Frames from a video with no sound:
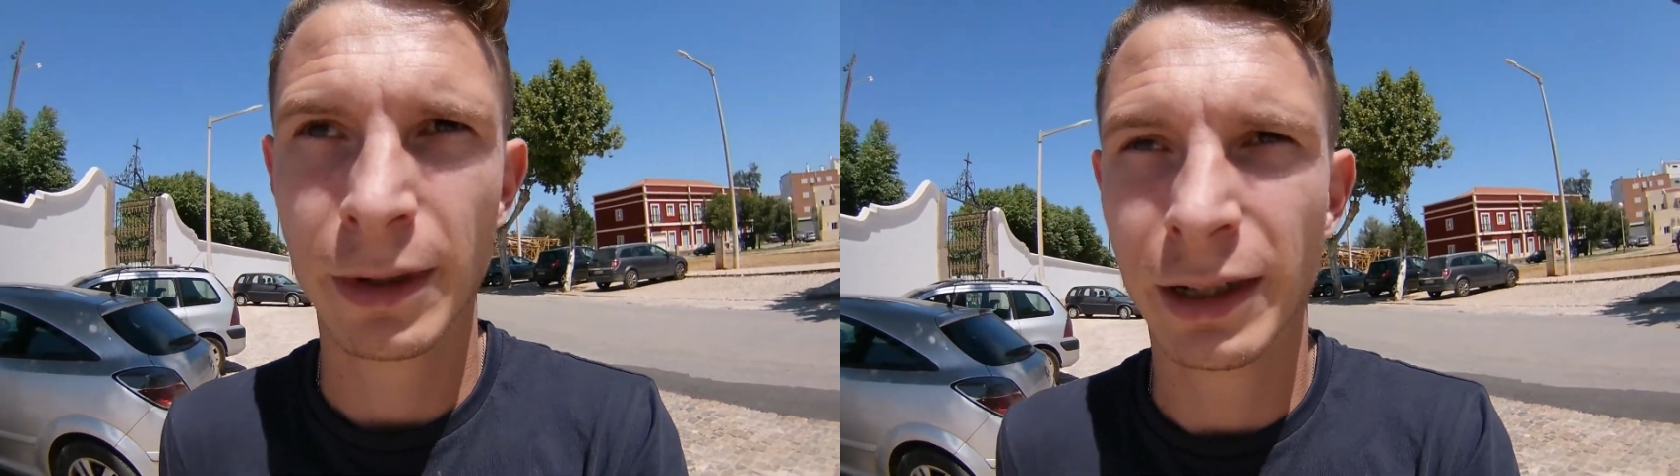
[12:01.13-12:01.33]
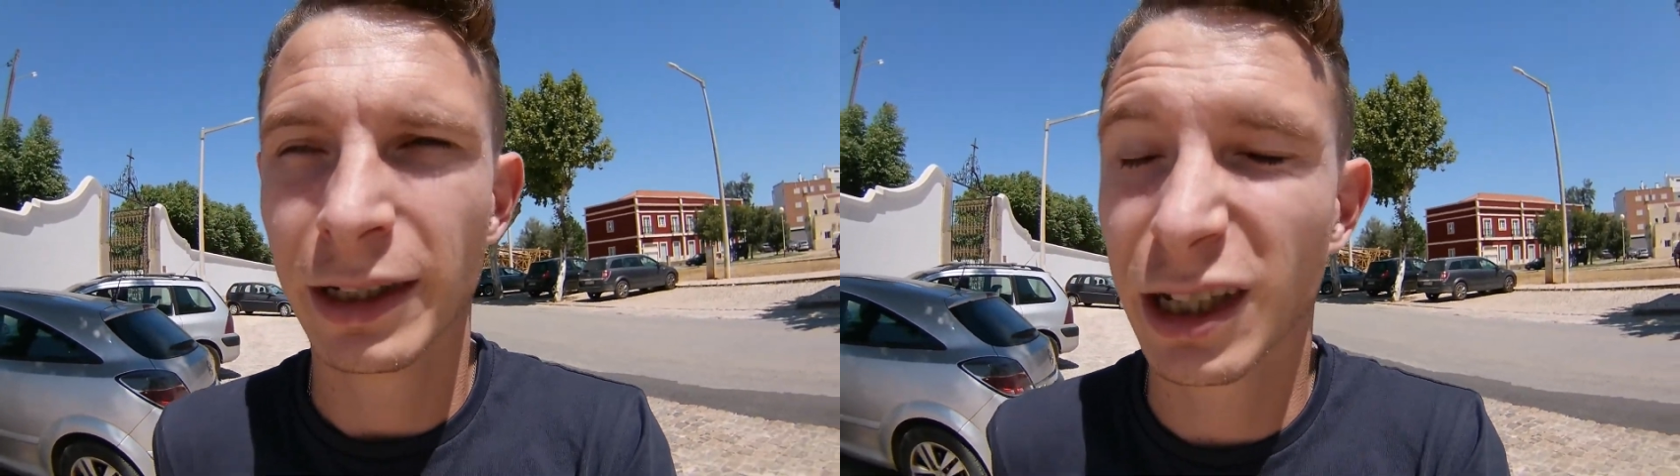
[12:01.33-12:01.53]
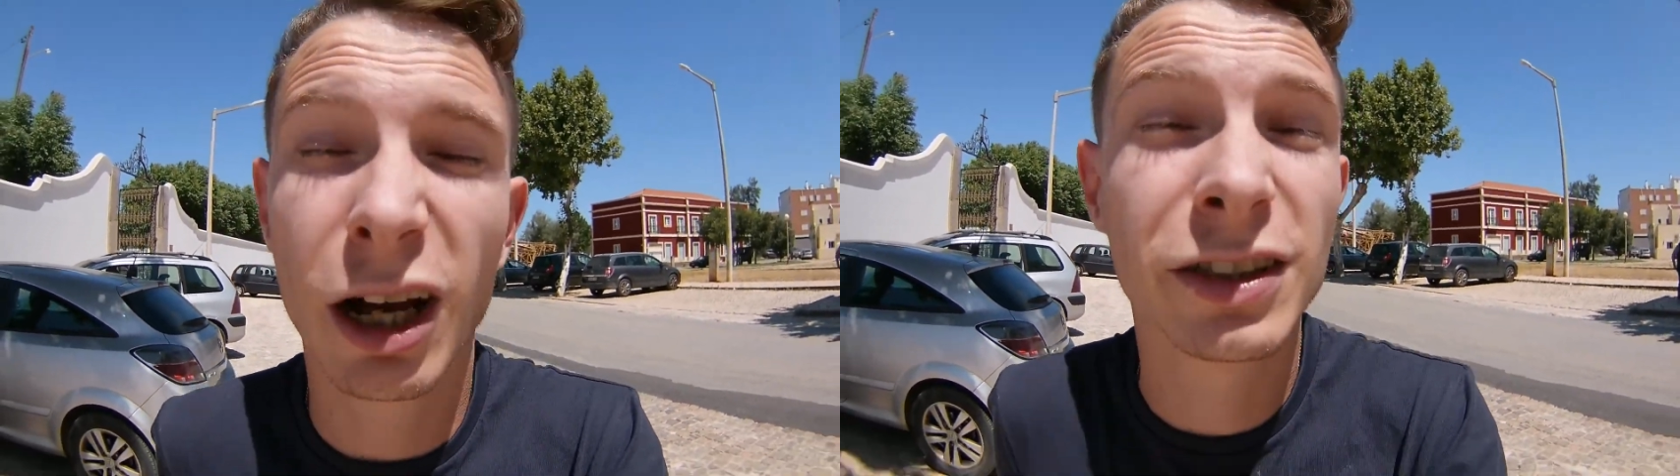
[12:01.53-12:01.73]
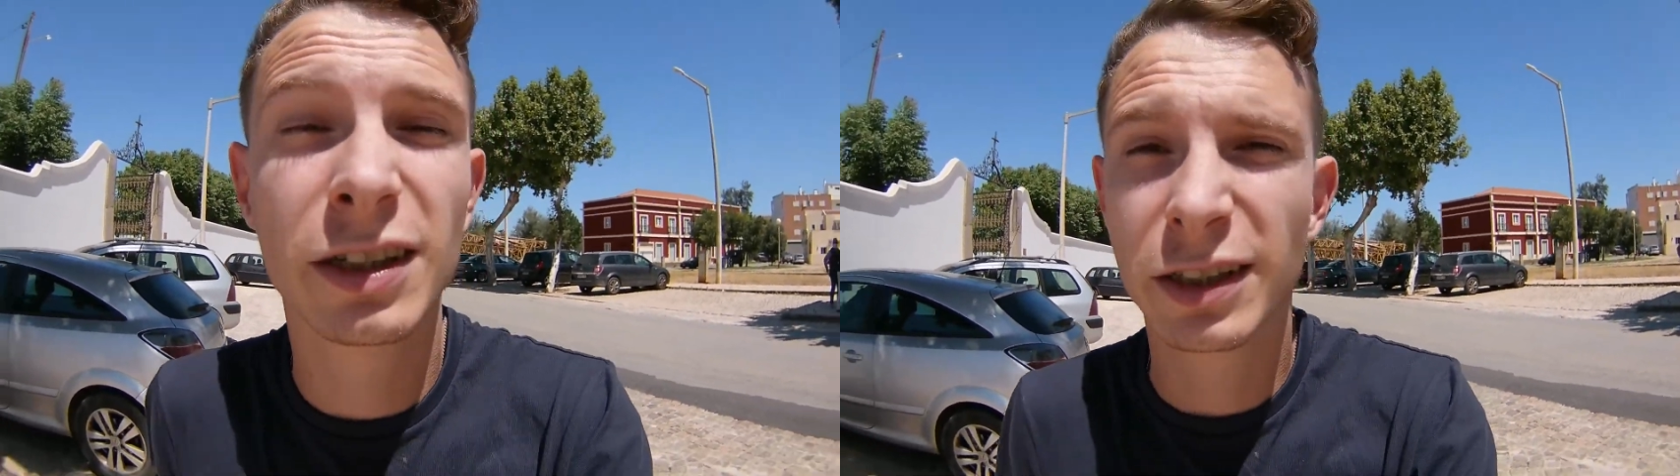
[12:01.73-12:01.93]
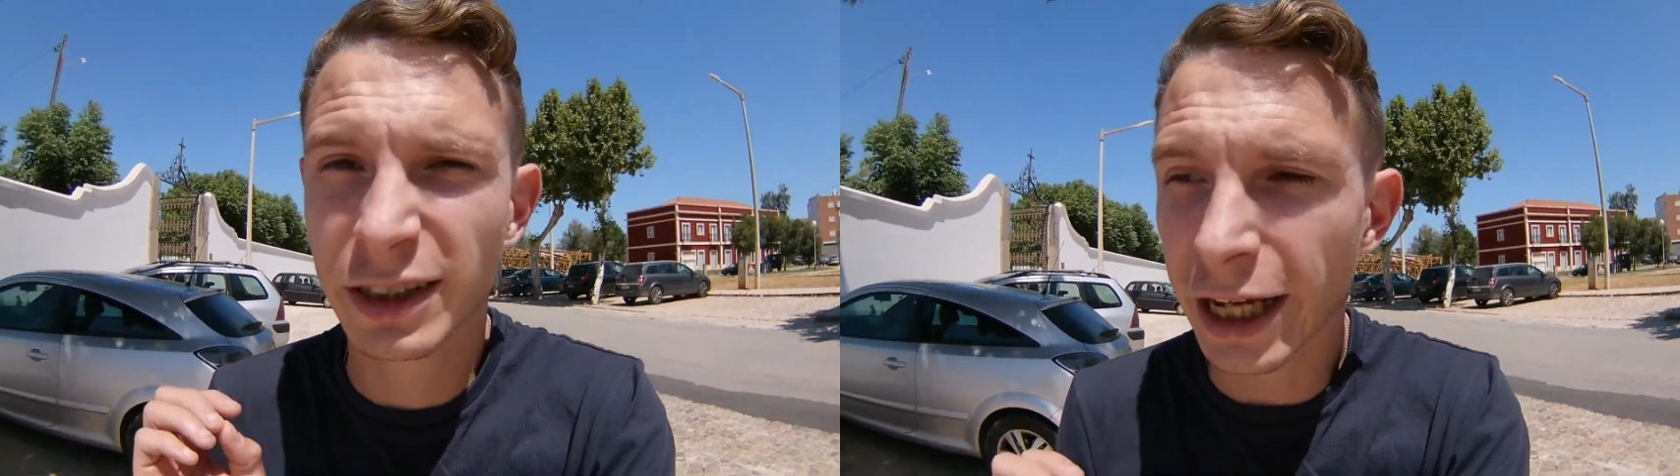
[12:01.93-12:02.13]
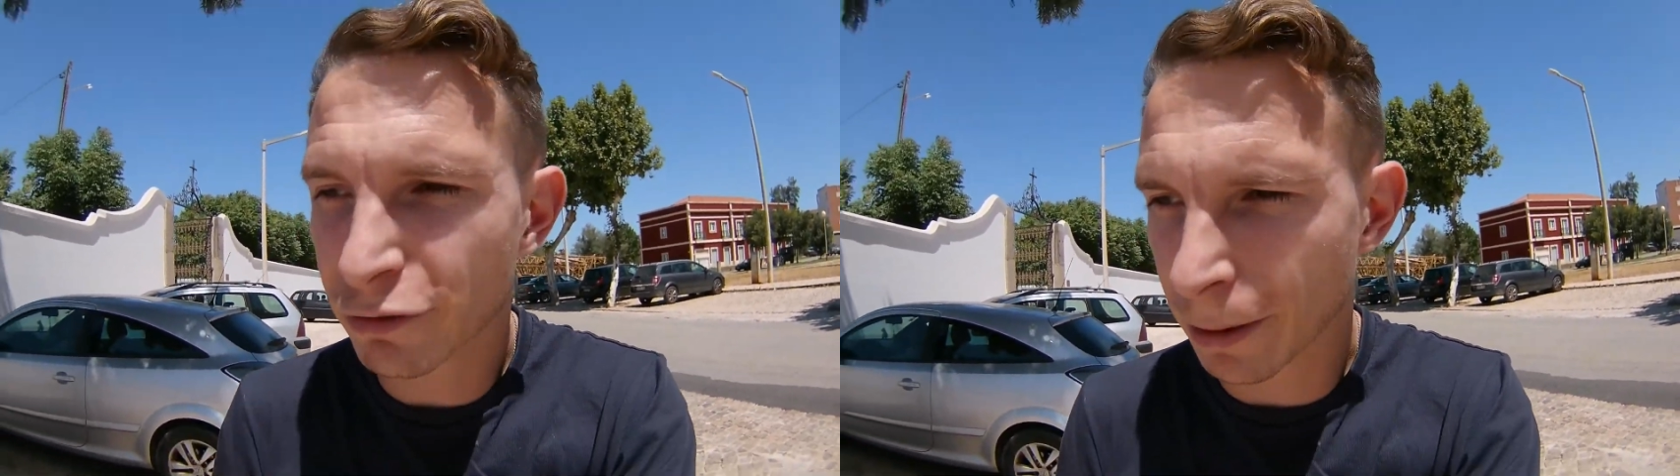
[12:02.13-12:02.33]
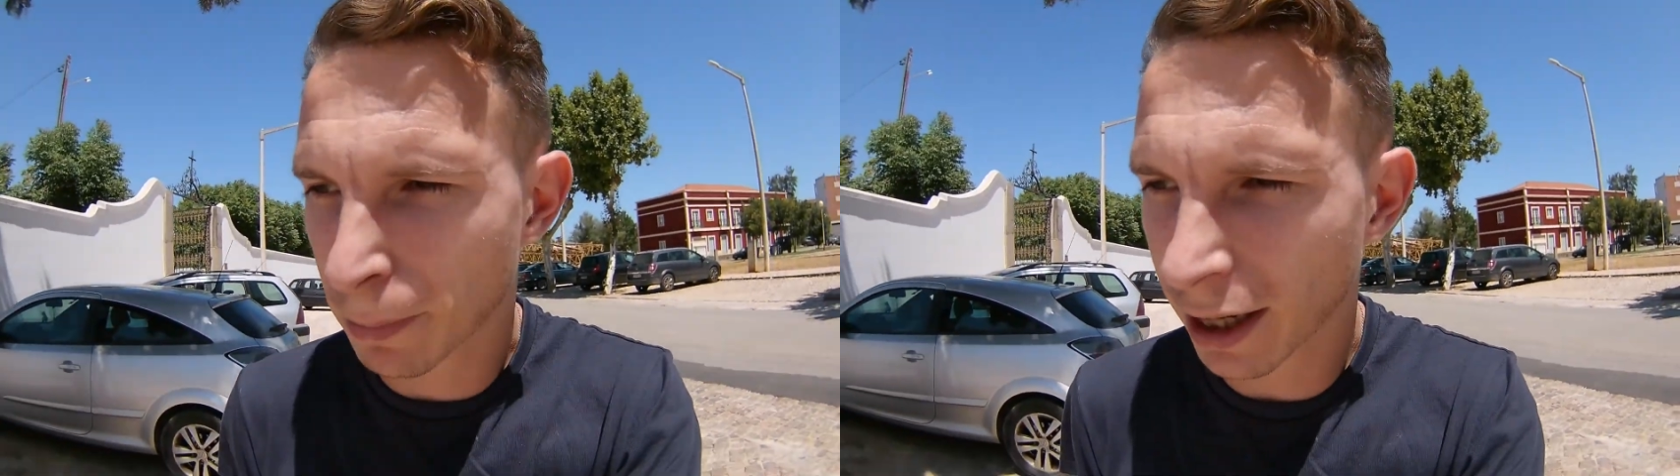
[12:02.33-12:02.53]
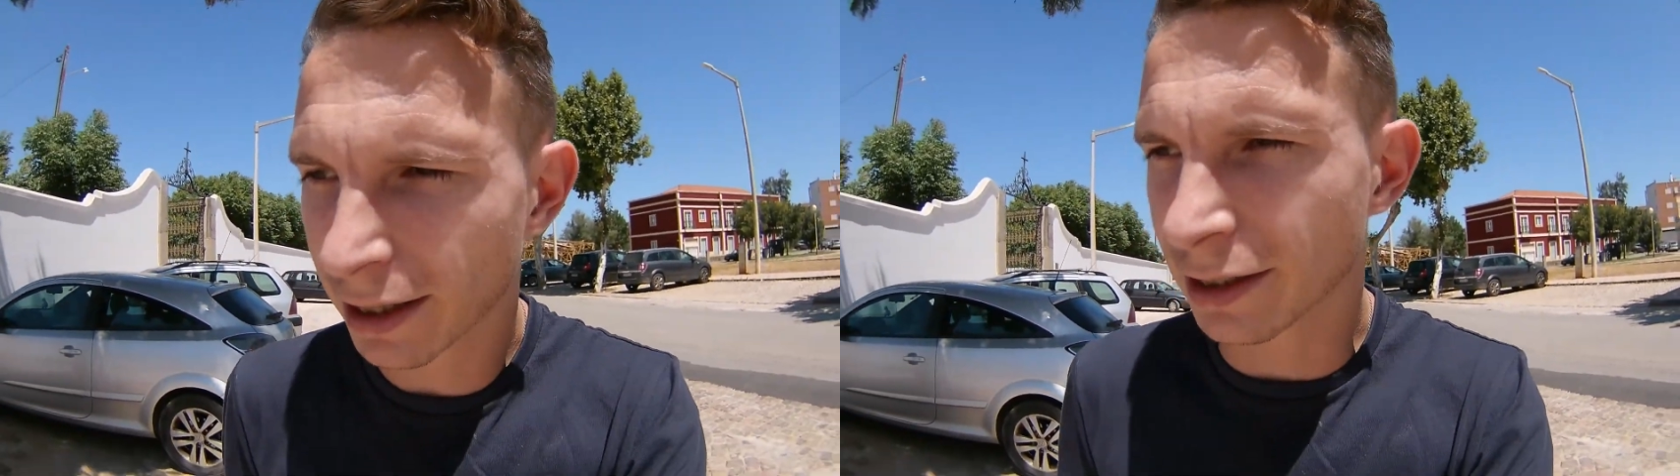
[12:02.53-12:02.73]
It's classed as a sacred
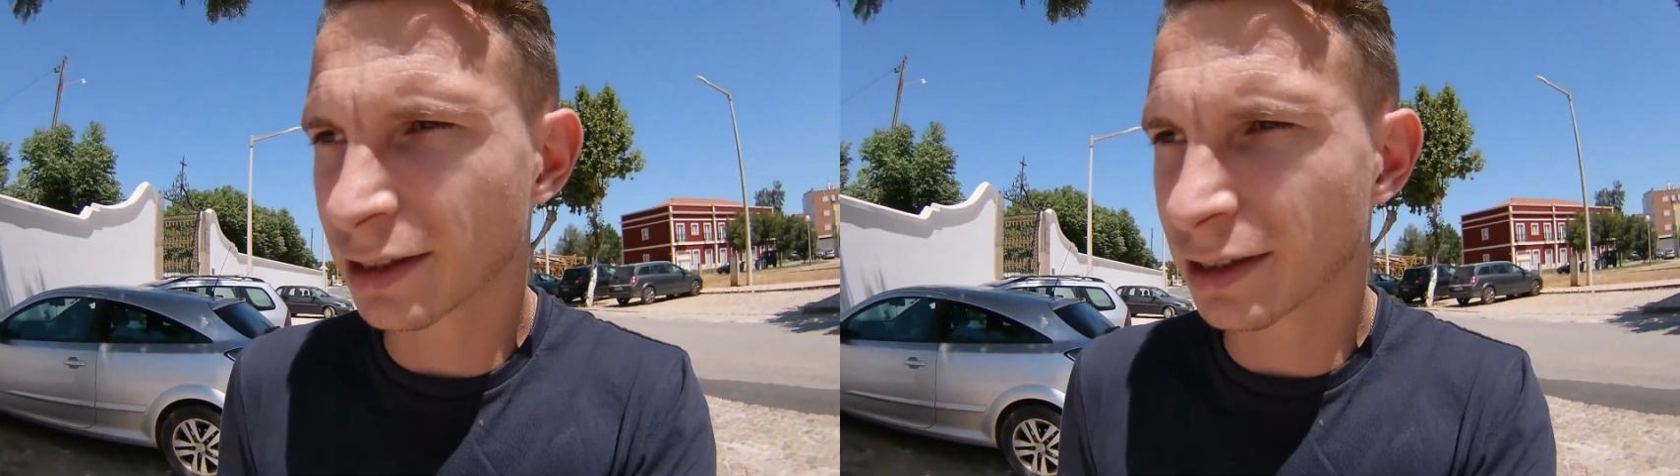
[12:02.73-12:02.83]
place,